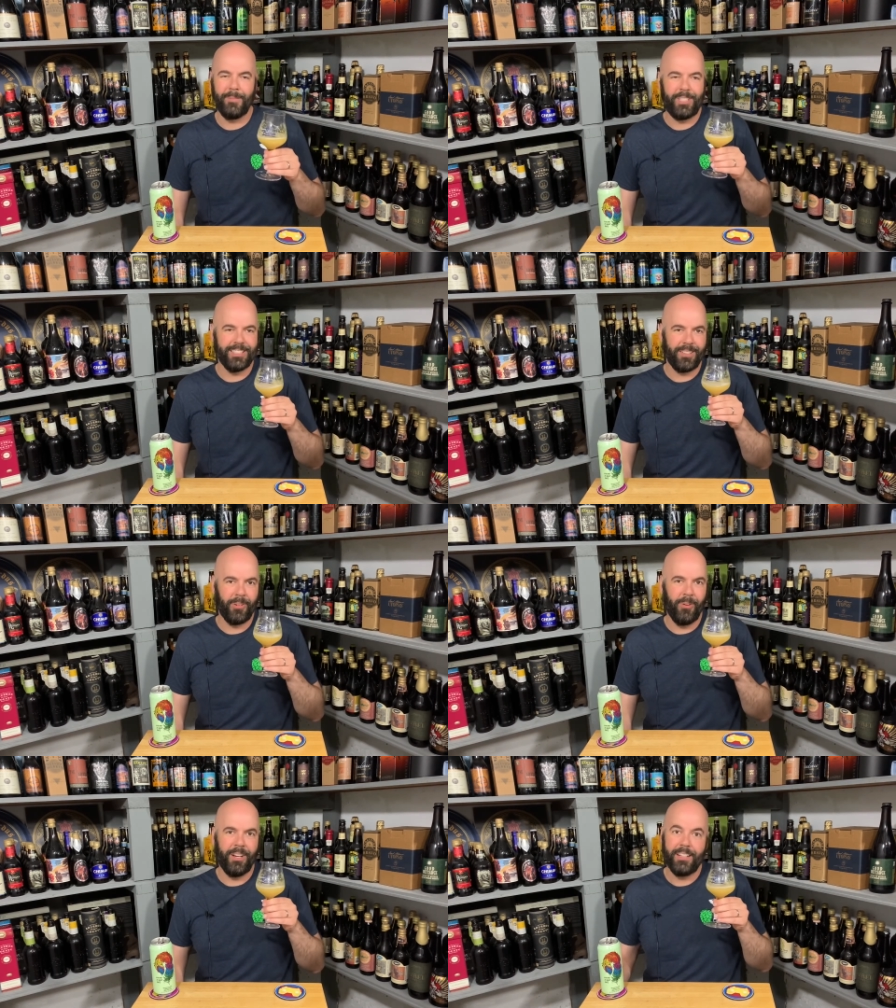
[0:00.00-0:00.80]
Cheers,
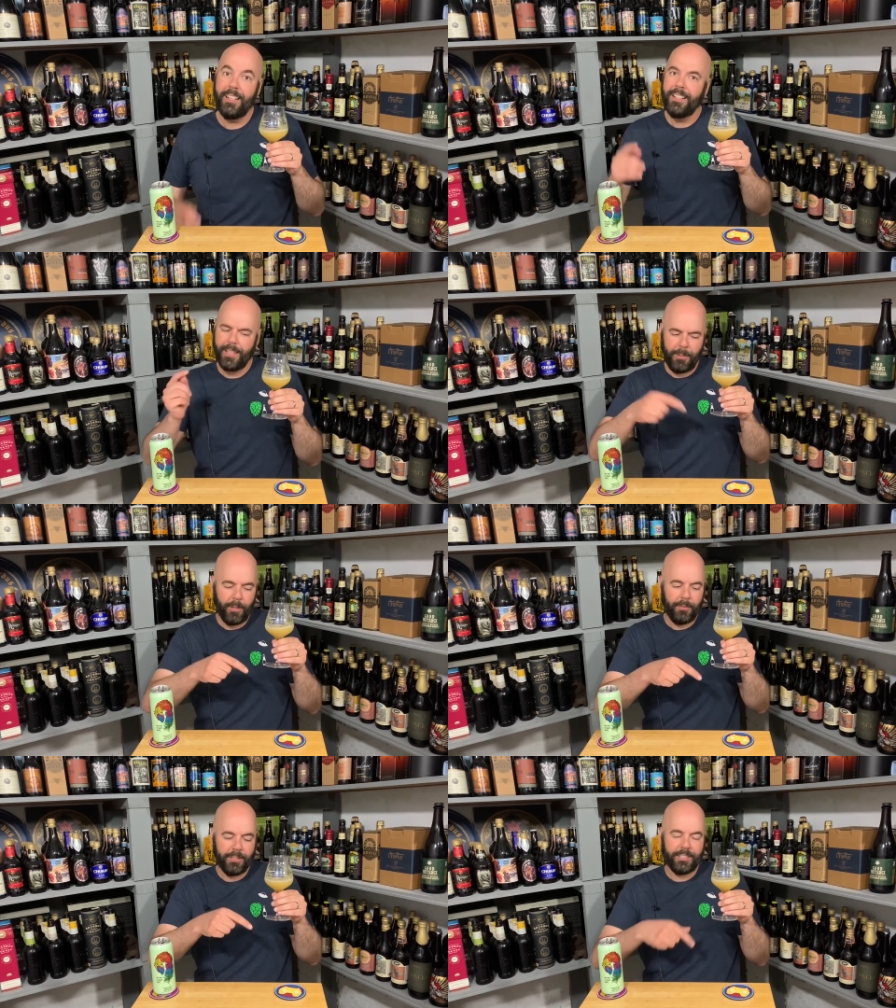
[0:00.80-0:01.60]
everyone. Let me know
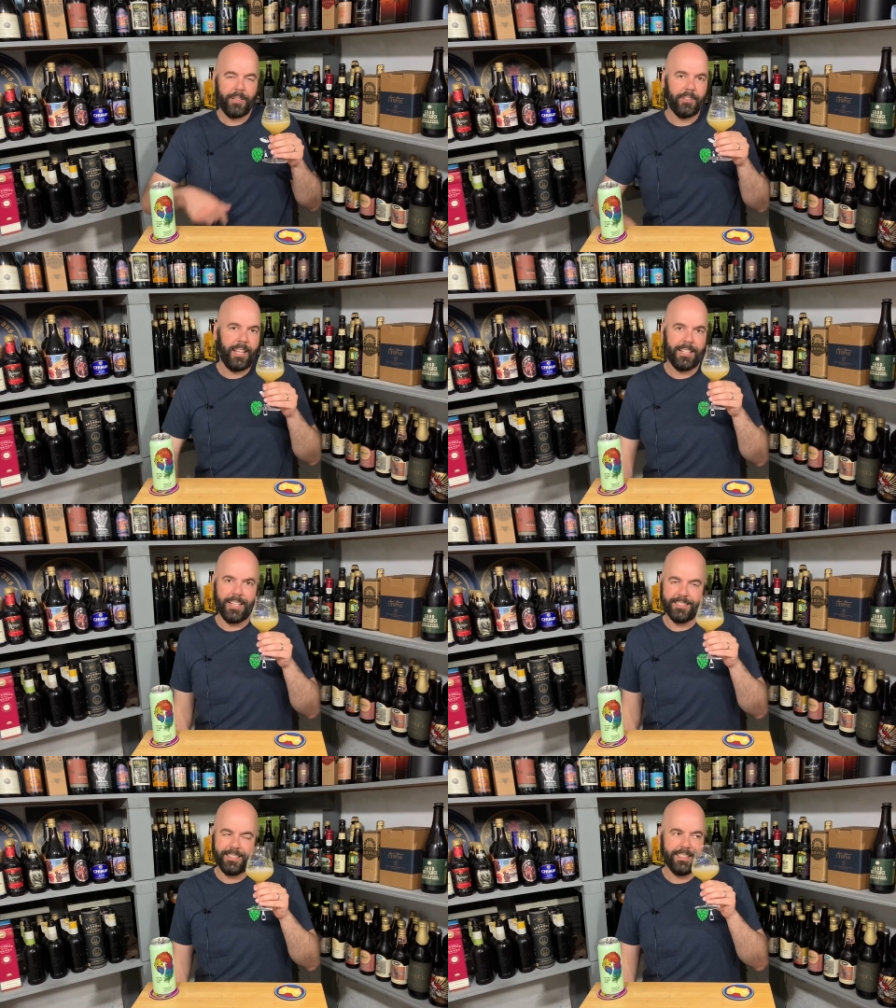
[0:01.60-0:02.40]
if you stayed for that
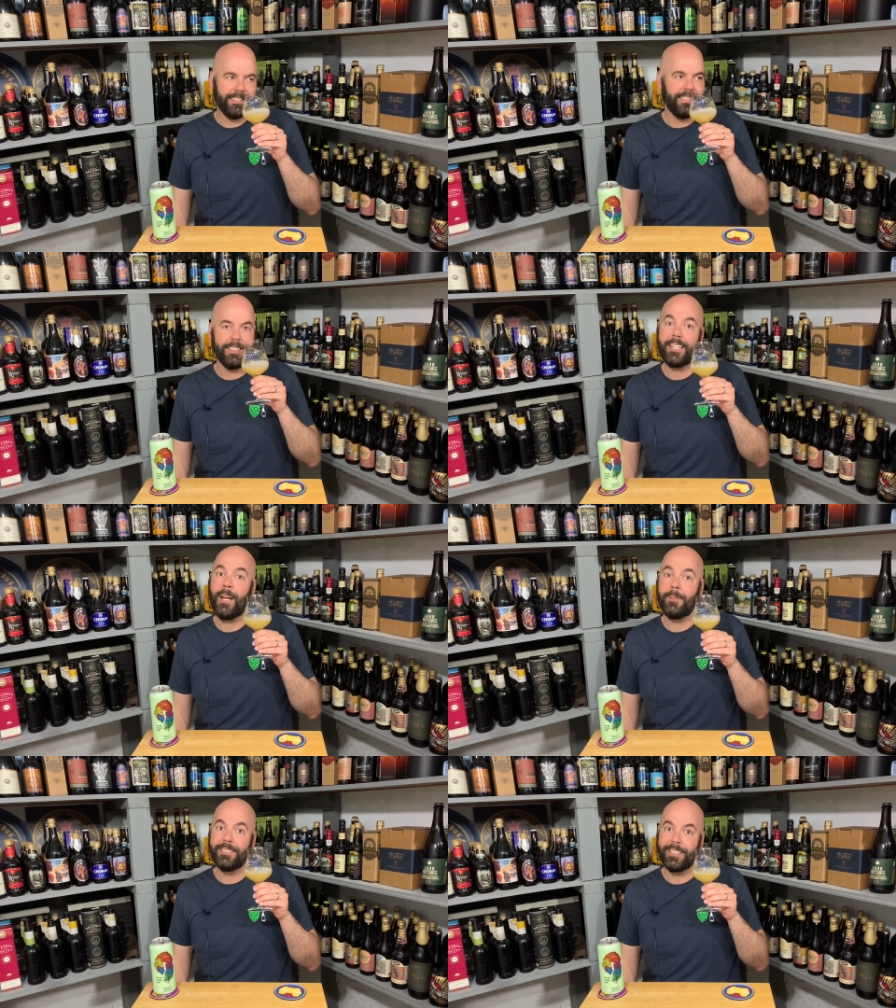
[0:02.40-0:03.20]
nonsense in the
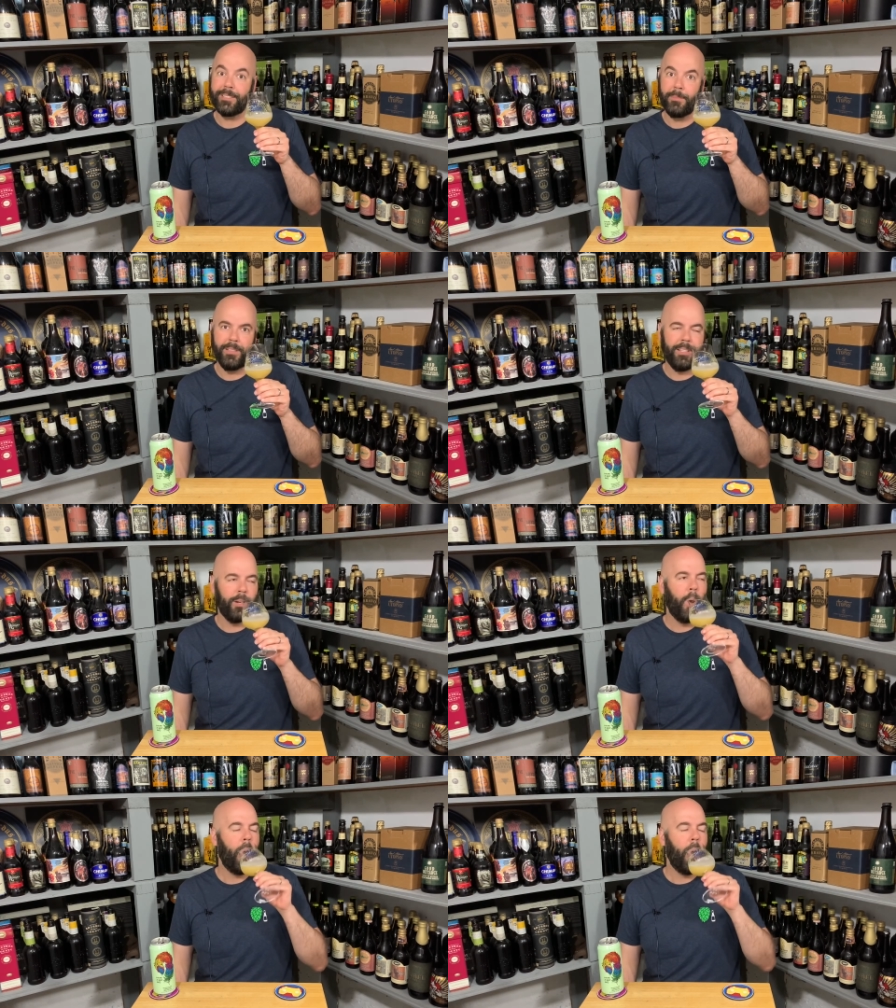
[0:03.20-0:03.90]
comment section below.